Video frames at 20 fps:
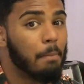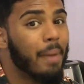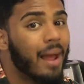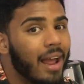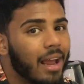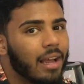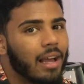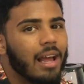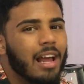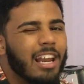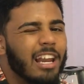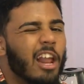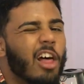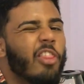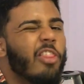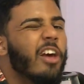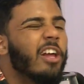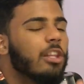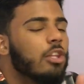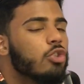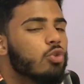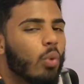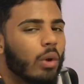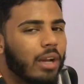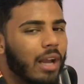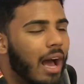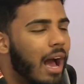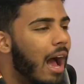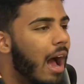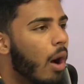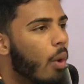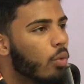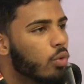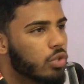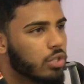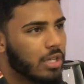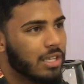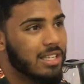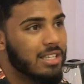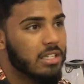back. Now that is what I would
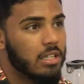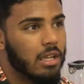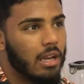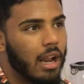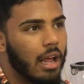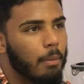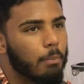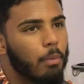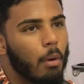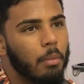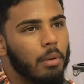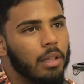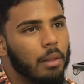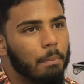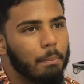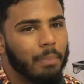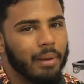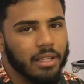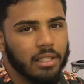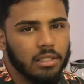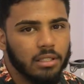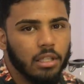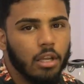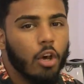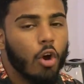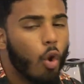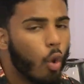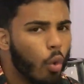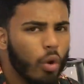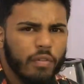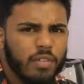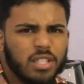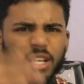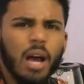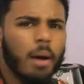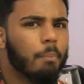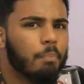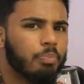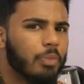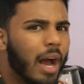say is like probably the best. Or it's
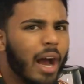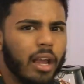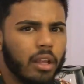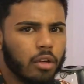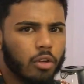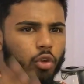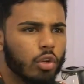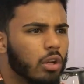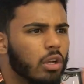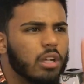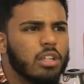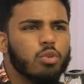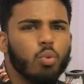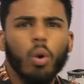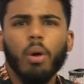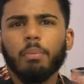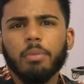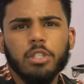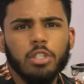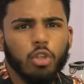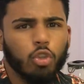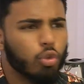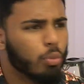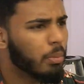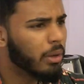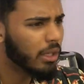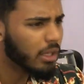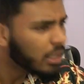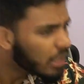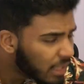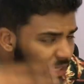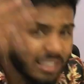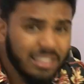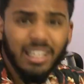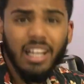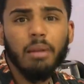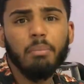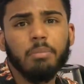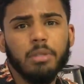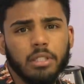up higher, you can risk 1% to make
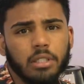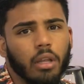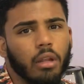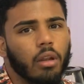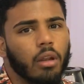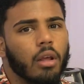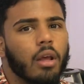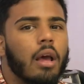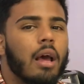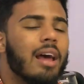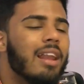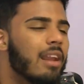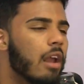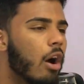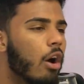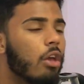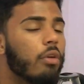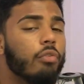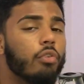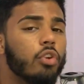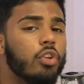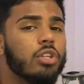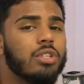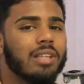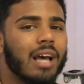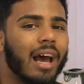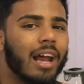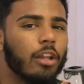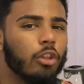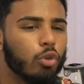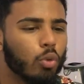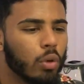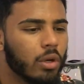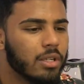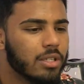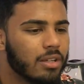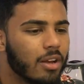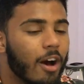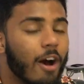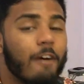10%. Now if you decide to
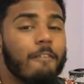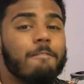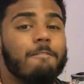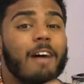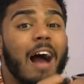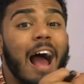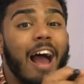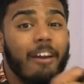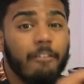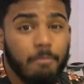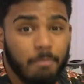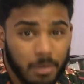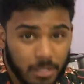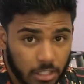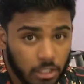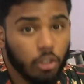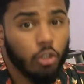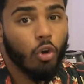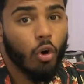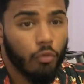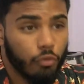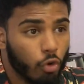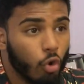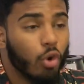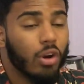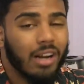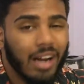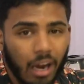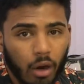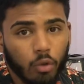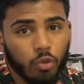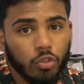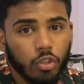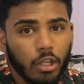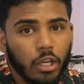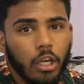risk 5% of your account,